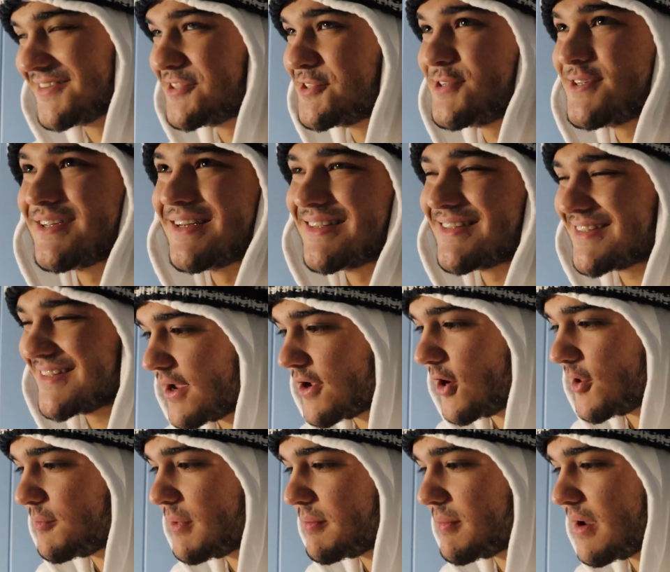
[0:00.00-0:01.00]
Shit. I
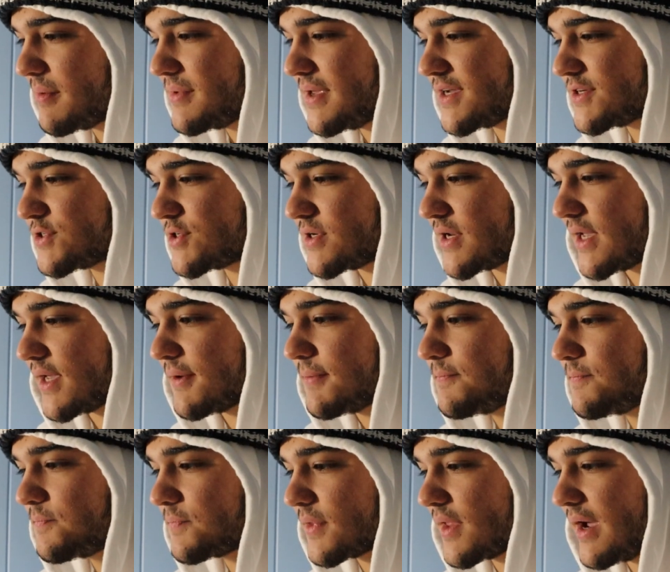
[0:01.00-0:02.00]
called my mom yesterday.
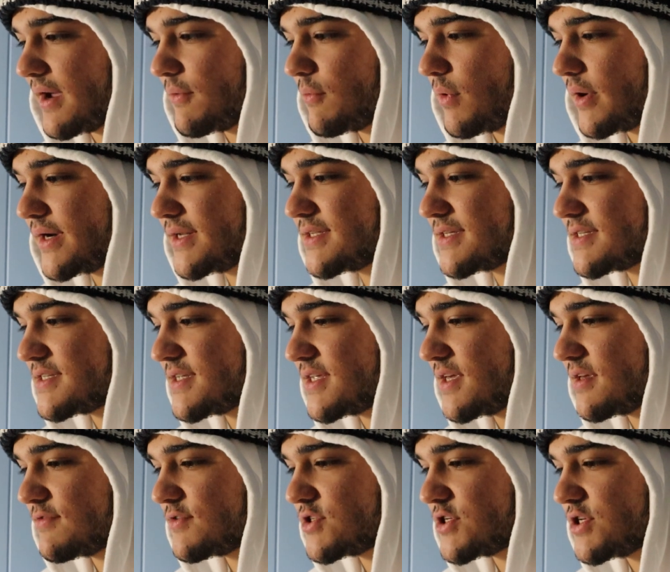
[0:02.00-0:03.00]
I wanted to
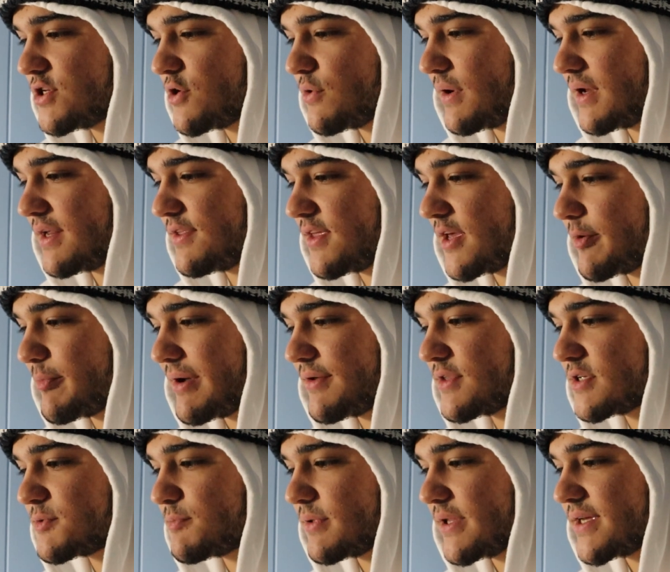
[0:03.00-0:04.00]
see if she knew anything about
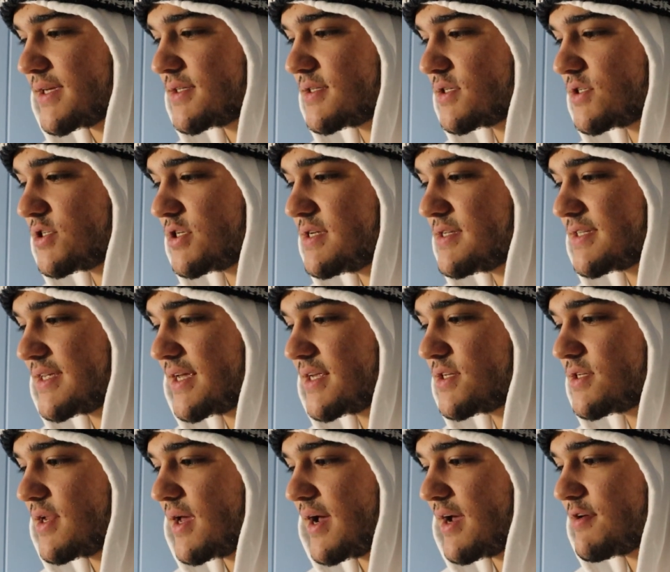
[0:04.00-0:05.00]
this place. She
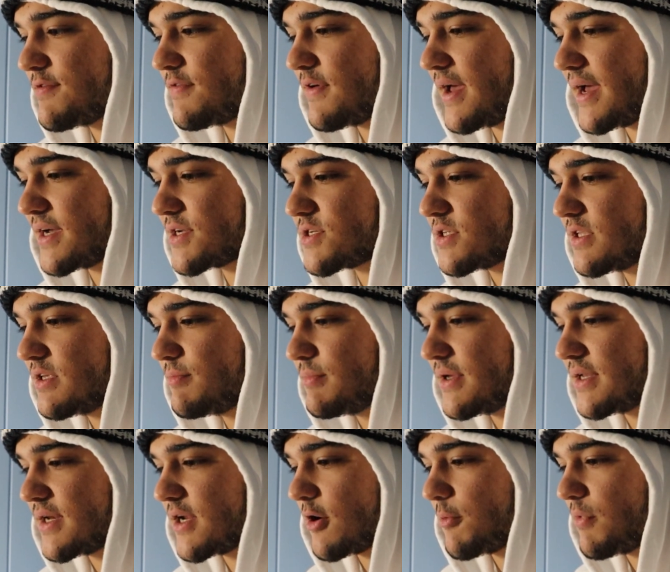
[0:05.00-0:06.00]
said I've actually
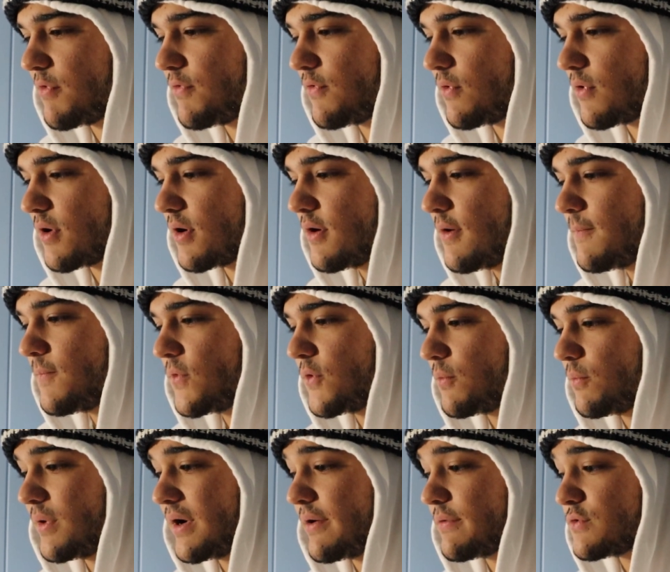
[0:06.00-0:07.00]
been here before,
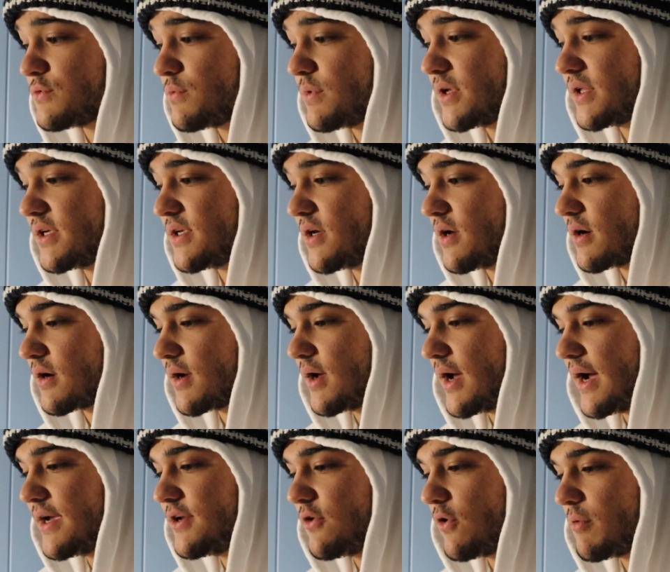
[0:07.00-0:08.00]
when I was really young.
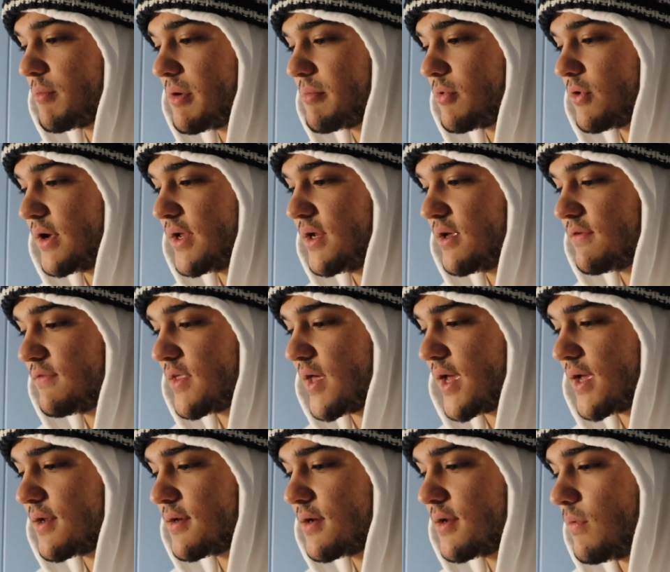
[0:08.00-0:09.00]
I don't remember any of
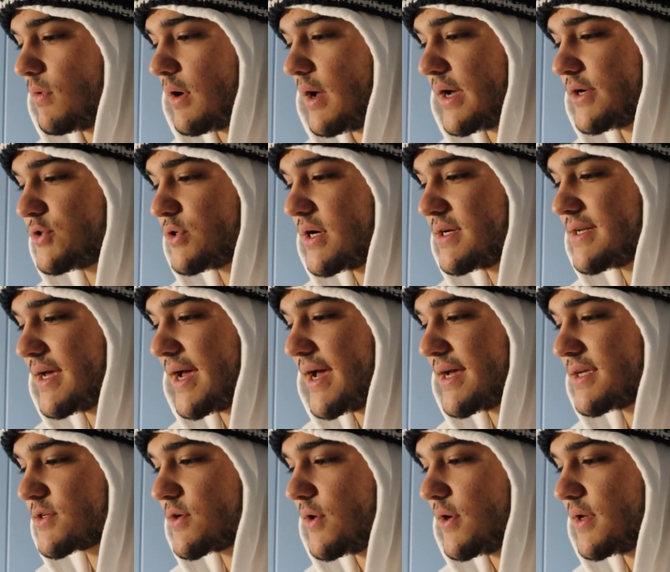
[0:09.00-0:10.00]
that. I tried to
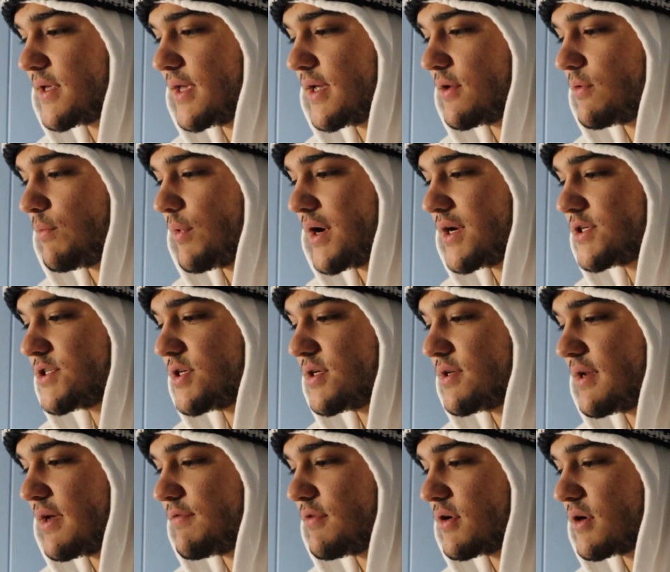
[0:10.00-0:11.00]
ask her again why
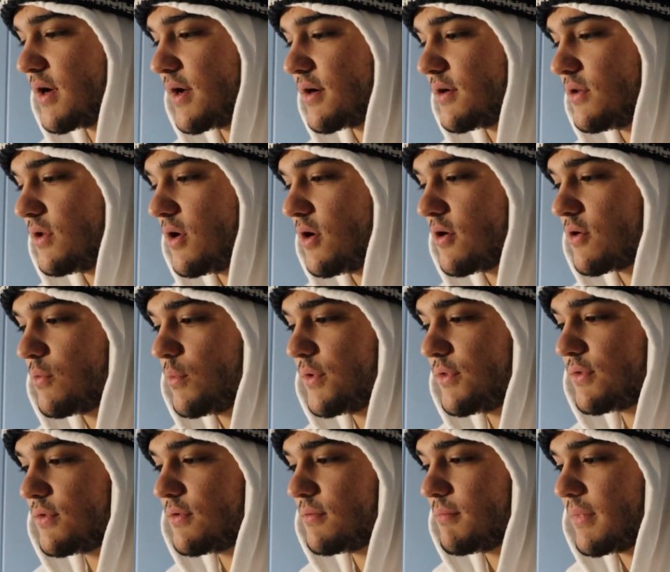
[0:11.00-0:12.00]
she never got along
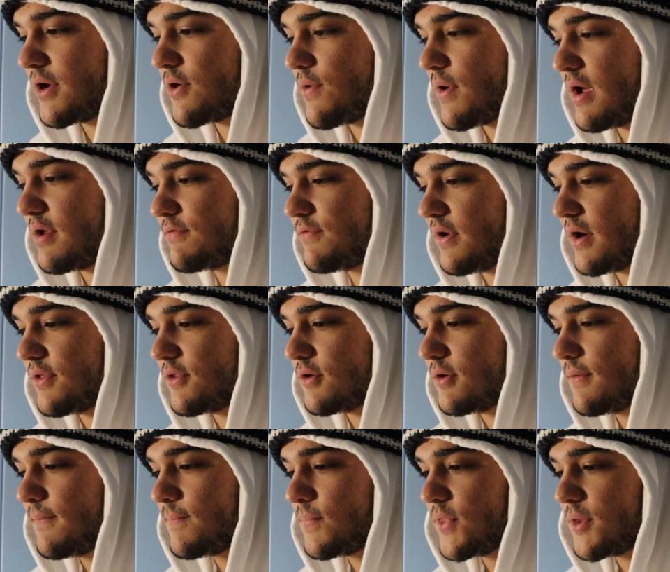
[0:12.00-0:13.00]
with my
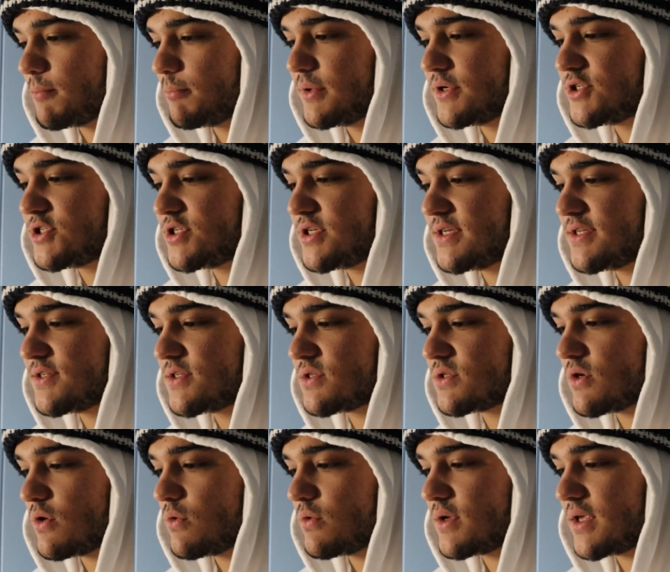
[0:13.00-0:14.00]
grandfather, but she's
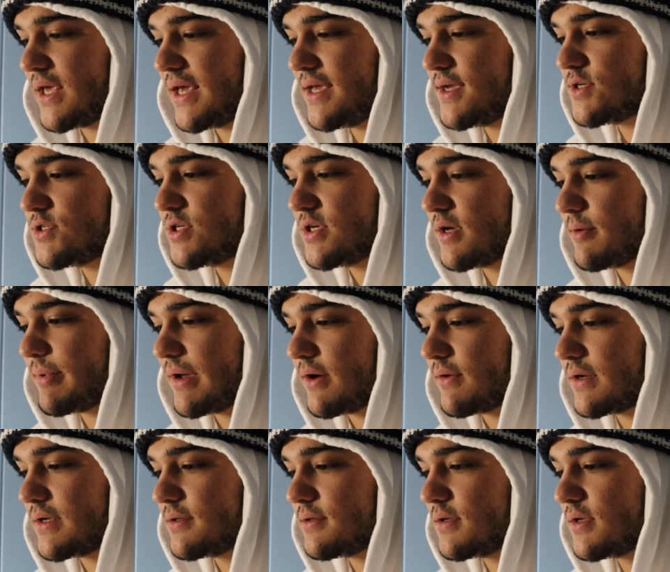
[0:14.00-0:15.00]
so cagey
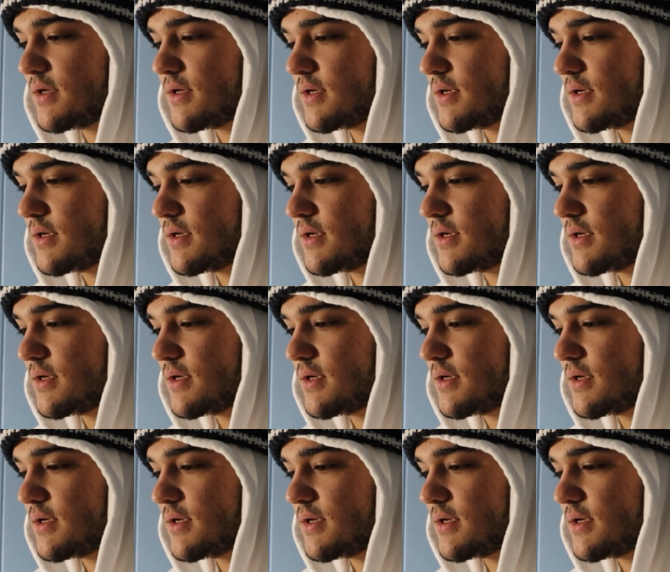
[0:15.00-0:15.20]
about it.